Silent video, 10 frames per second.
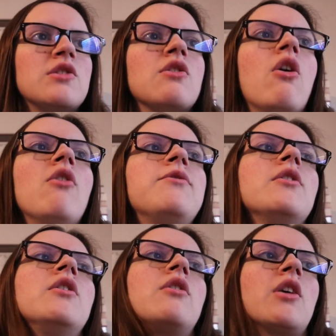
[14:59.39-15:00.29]
So
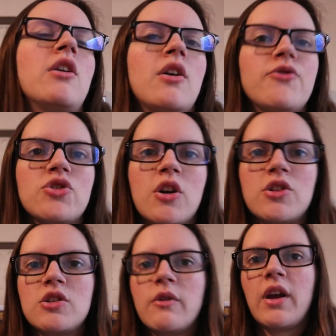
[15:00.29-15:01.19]
hopefully I'll get enough
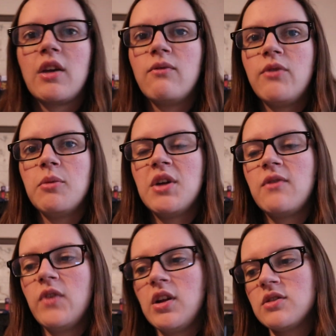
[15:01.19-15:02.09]
charge so I can film
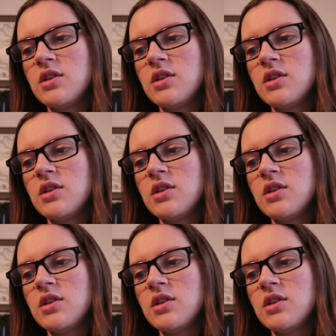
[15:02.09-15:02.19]
that video